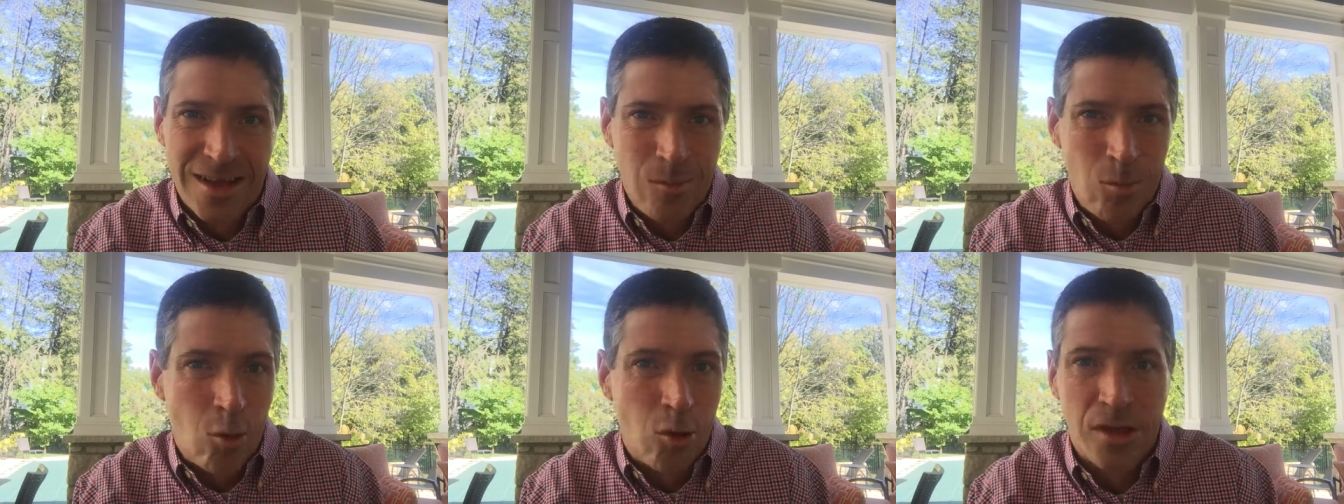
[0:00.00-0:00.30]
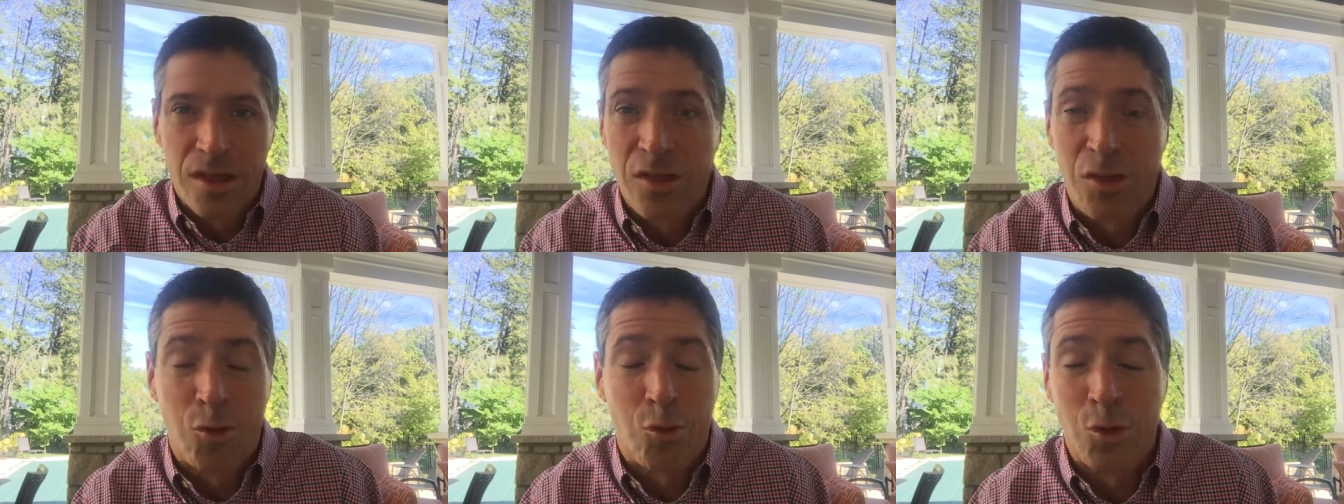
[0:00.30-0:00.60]

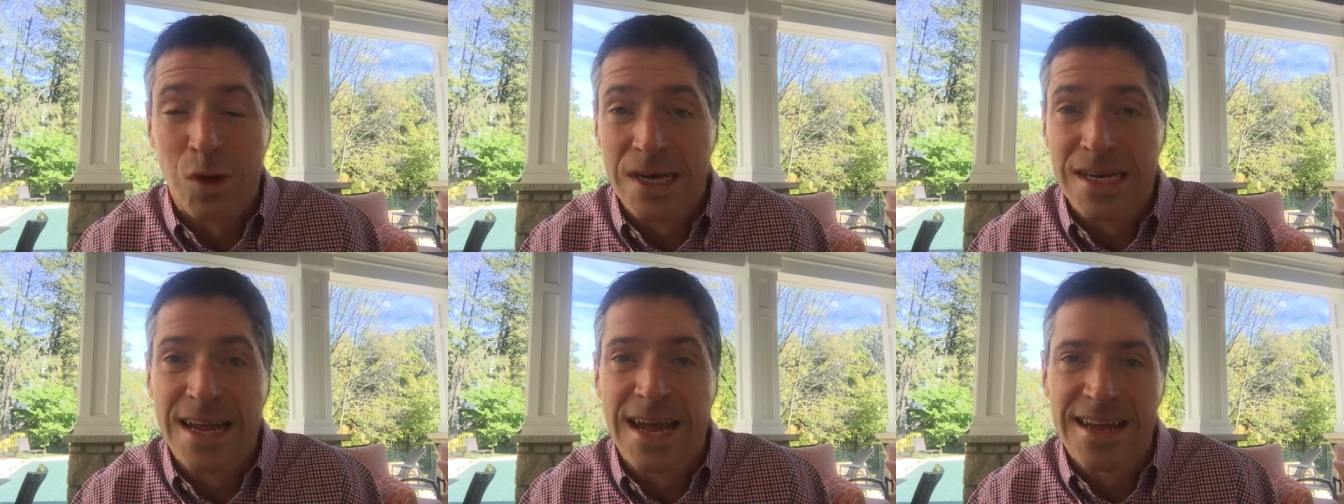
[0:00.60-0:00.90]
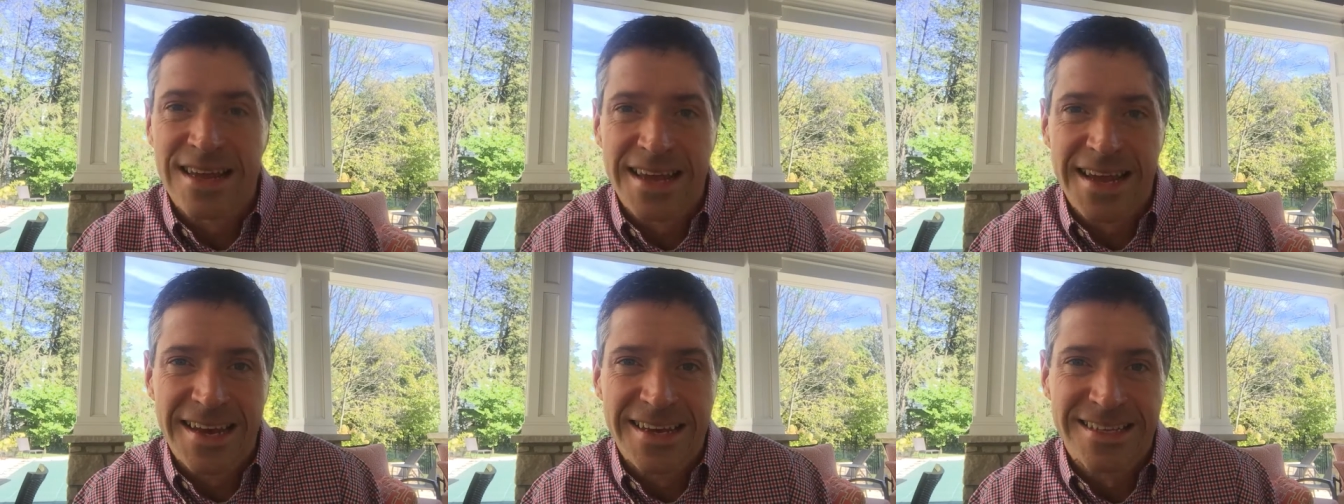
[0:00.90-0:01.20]
more than three
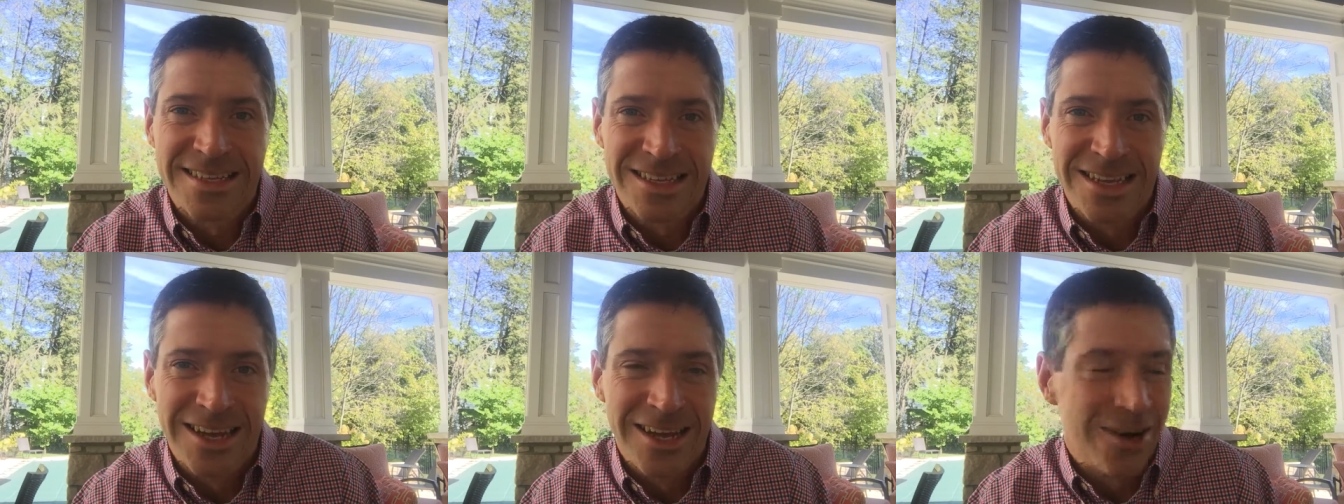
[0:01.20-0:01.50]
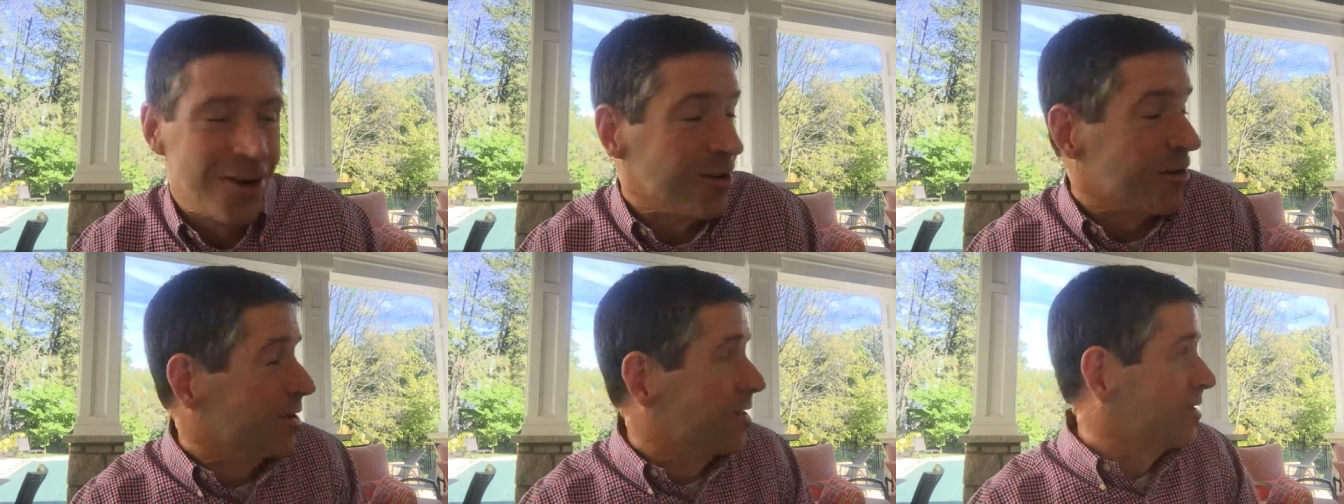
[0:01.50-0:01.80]
decades
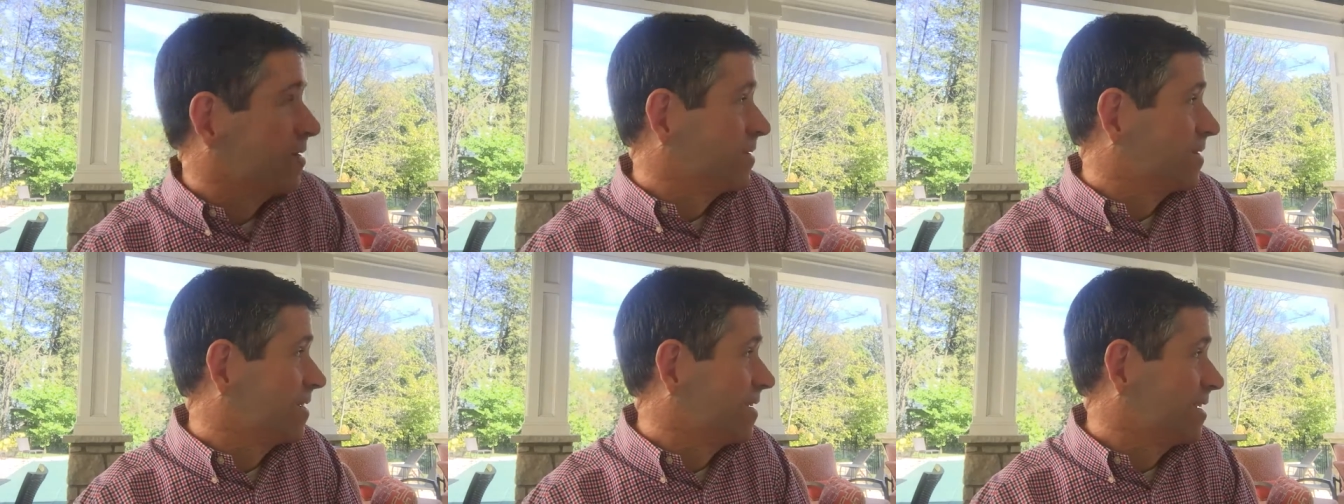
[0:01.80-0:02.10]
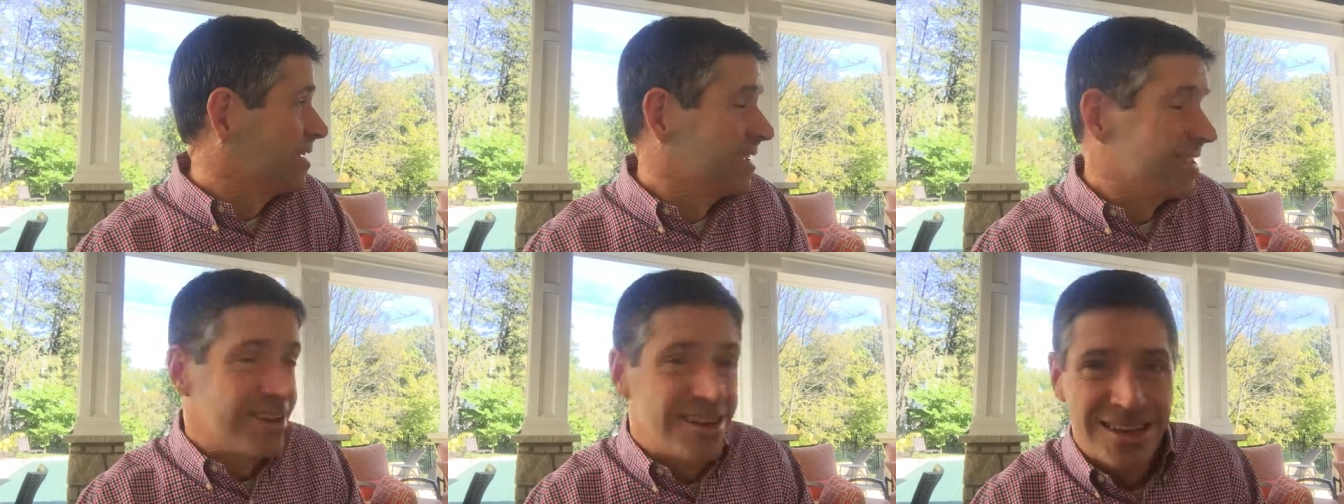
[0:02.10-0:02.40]
later,
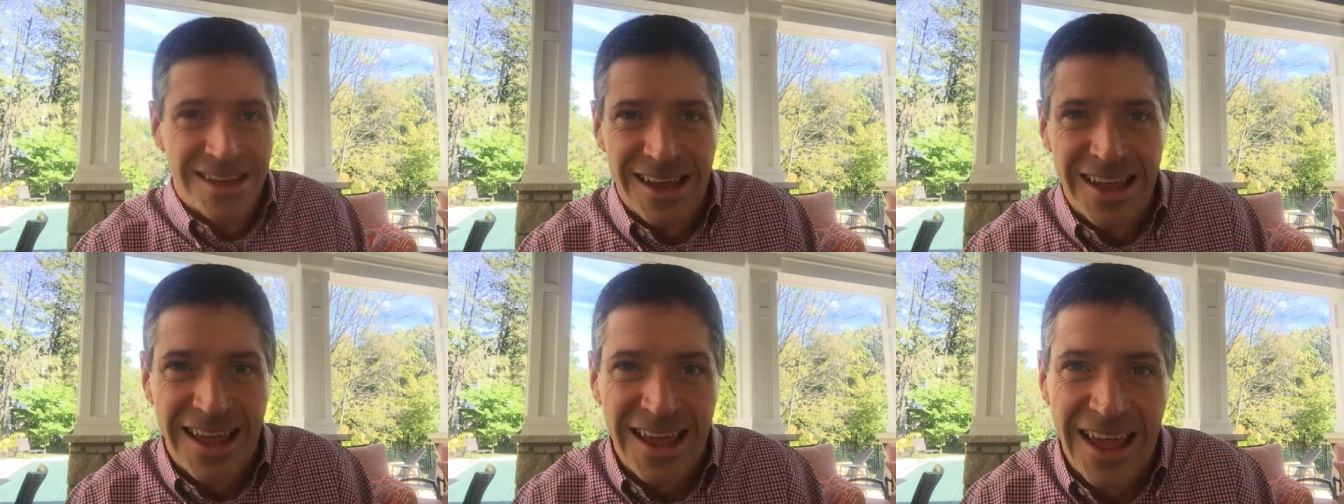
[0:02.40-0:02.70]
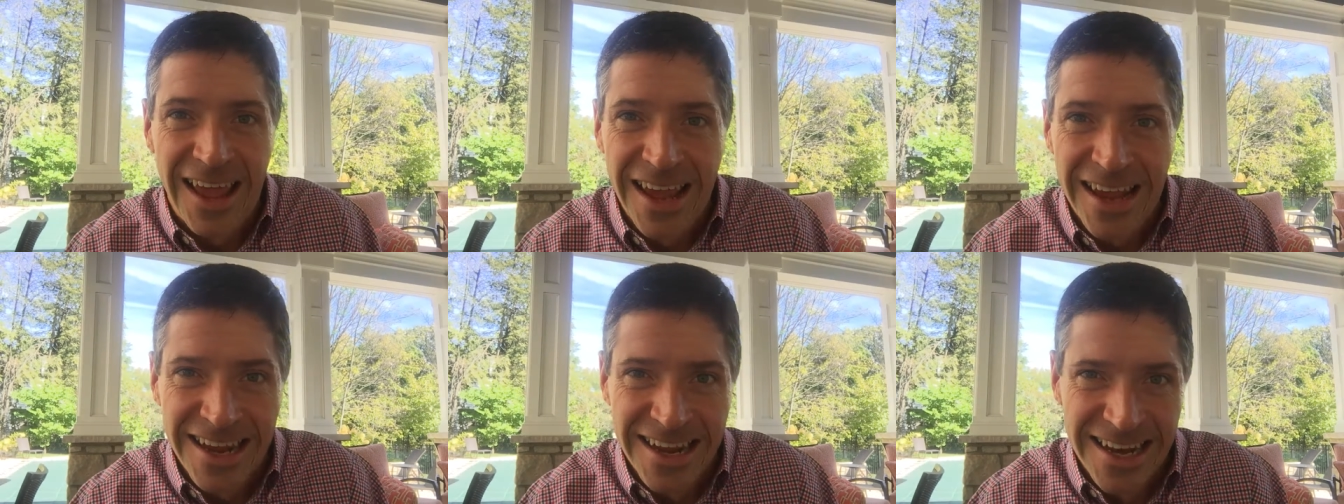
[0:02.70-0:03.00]

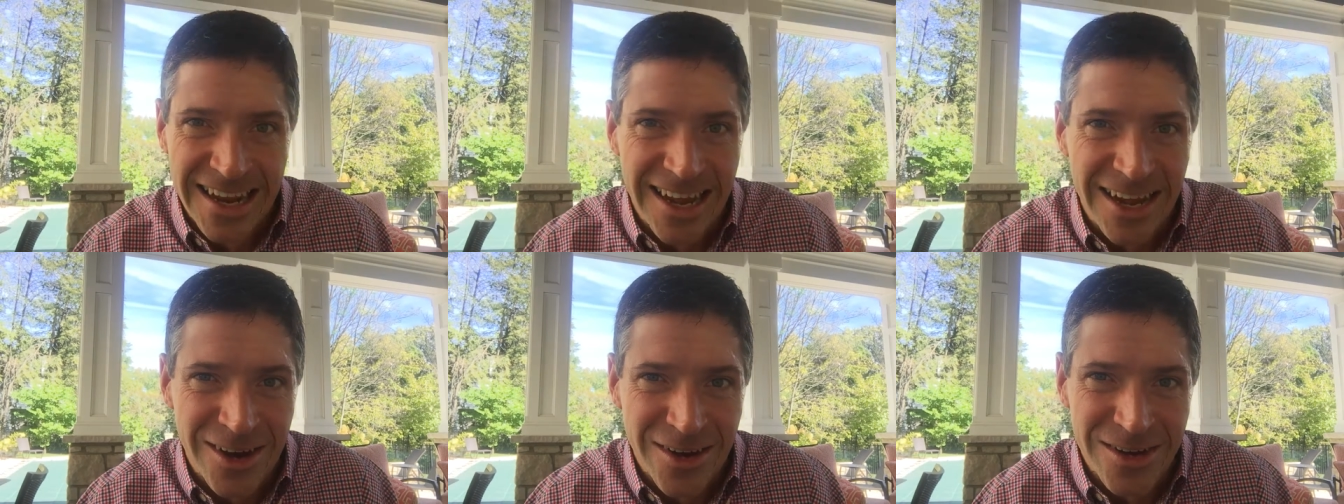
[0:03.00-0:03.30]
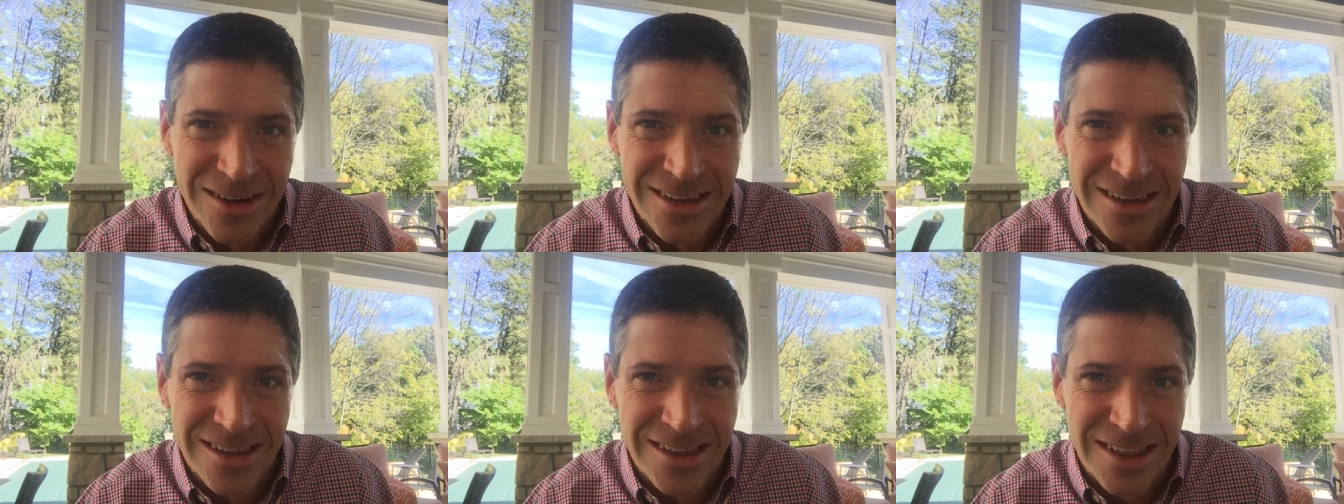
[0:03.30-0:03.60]
hanging
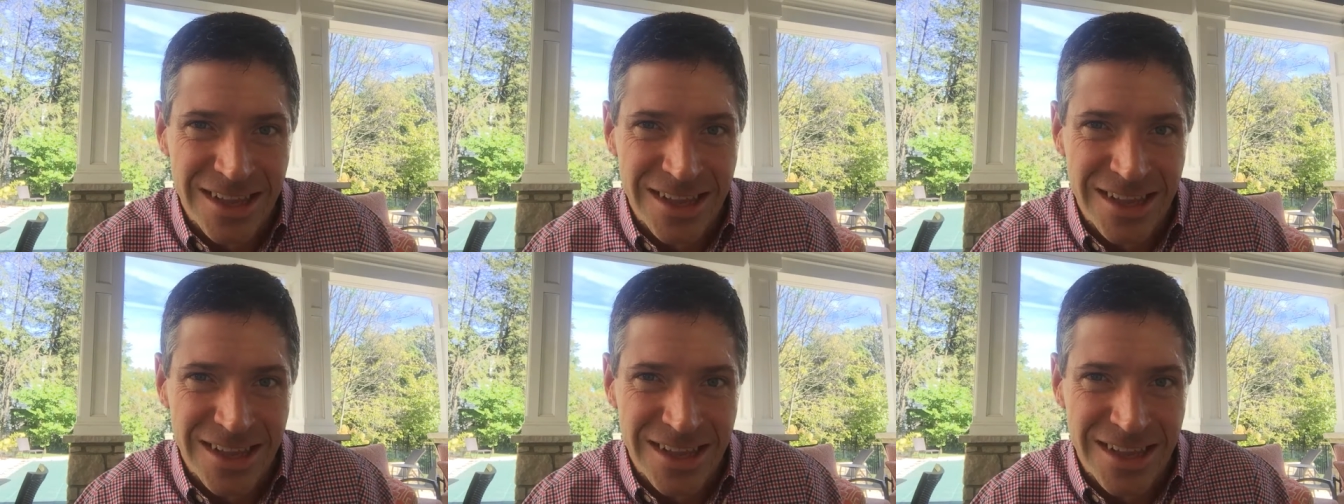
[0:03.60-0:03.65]
out.